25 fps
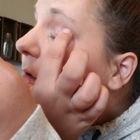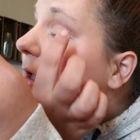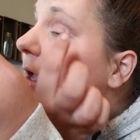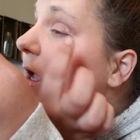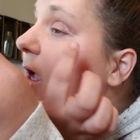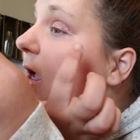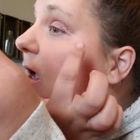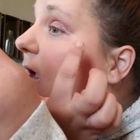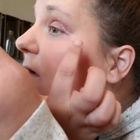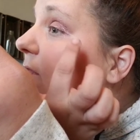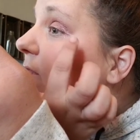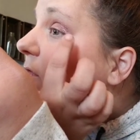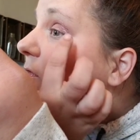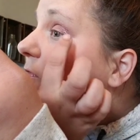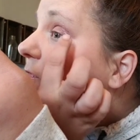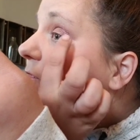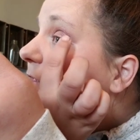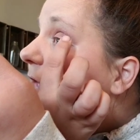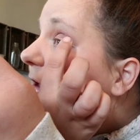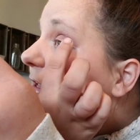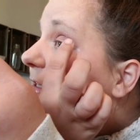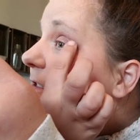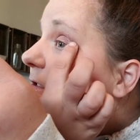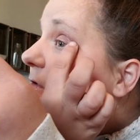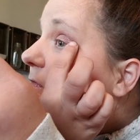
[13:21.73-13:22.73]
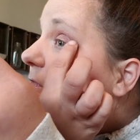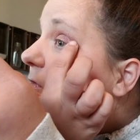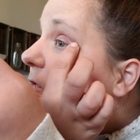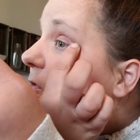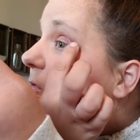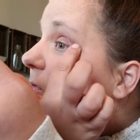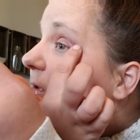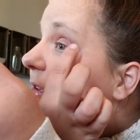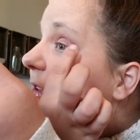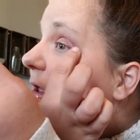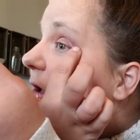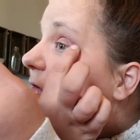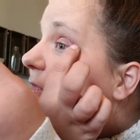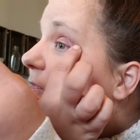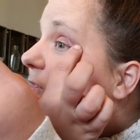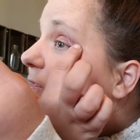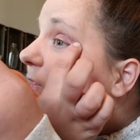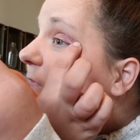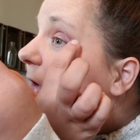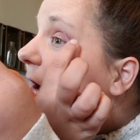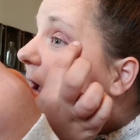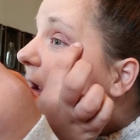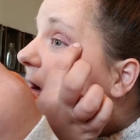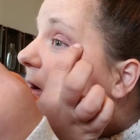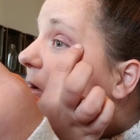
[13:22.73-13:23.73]
Can't have a festival without
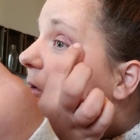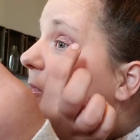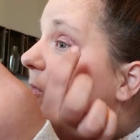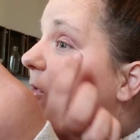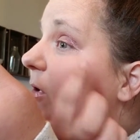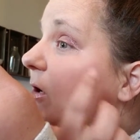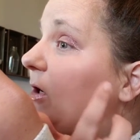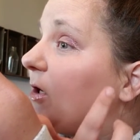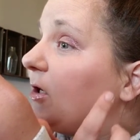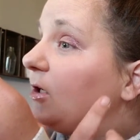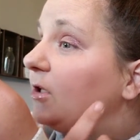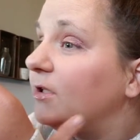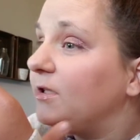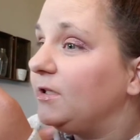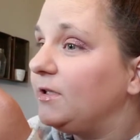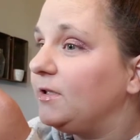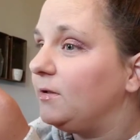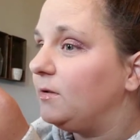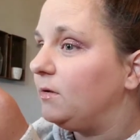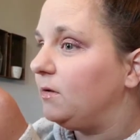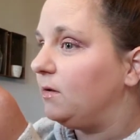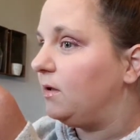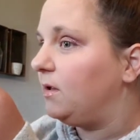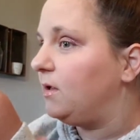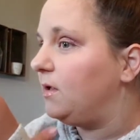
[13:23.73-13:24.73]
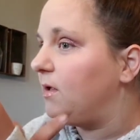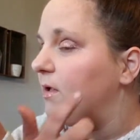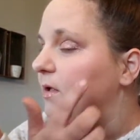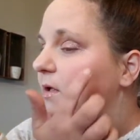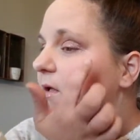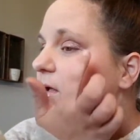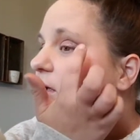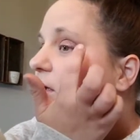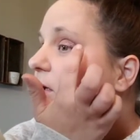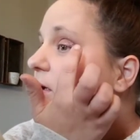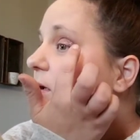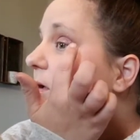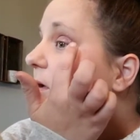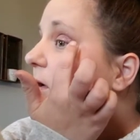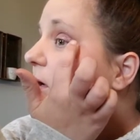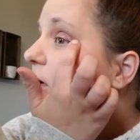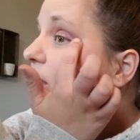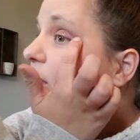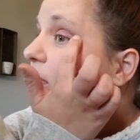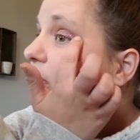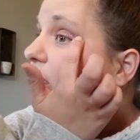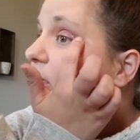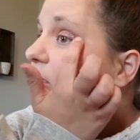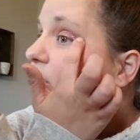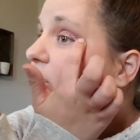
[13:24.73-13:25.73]
fireworks.
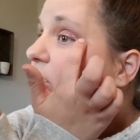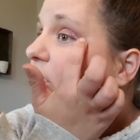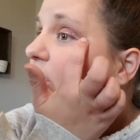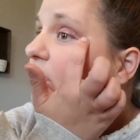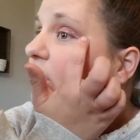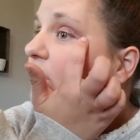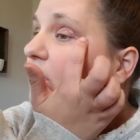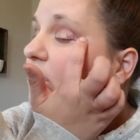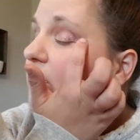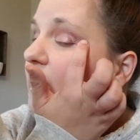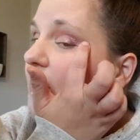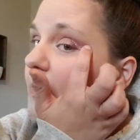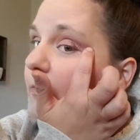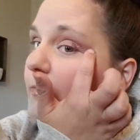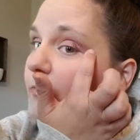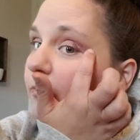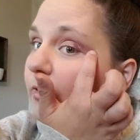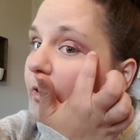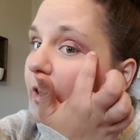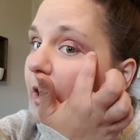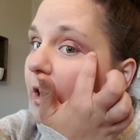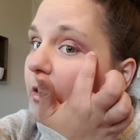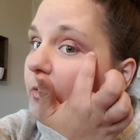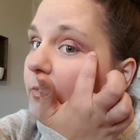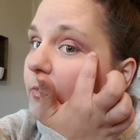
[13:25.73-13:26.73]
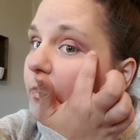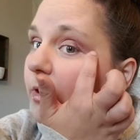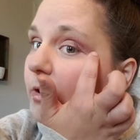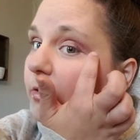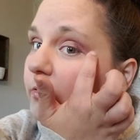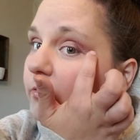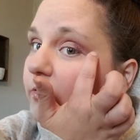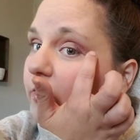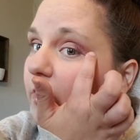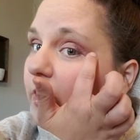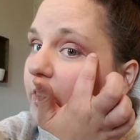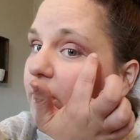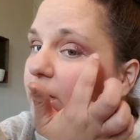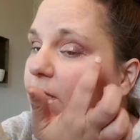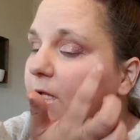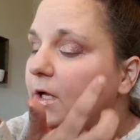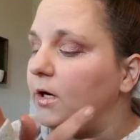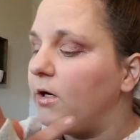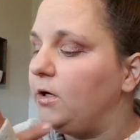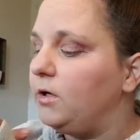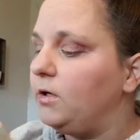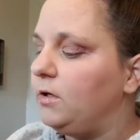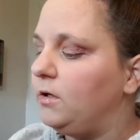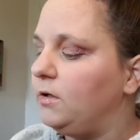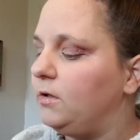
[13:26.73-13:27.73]
And then just that brow bone right
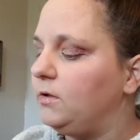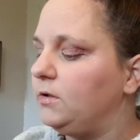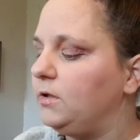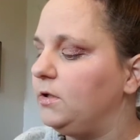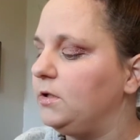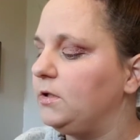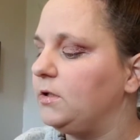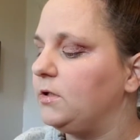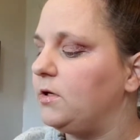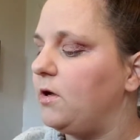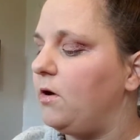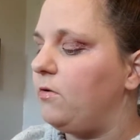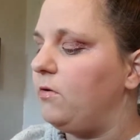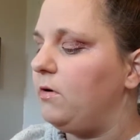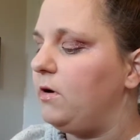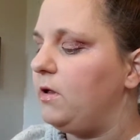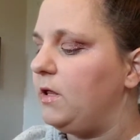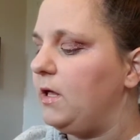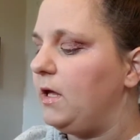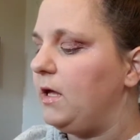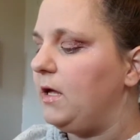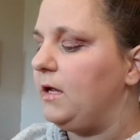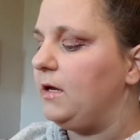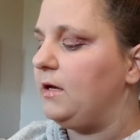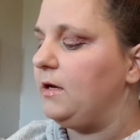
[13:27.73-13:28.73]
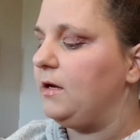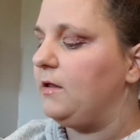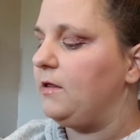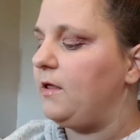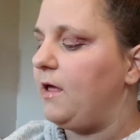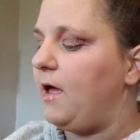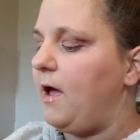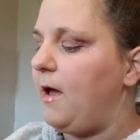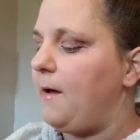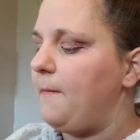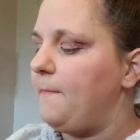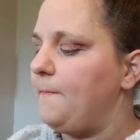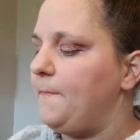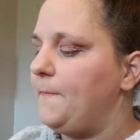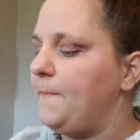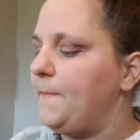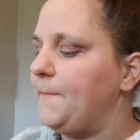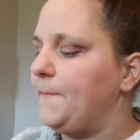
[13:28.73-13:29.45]
there. Just go to the end of that.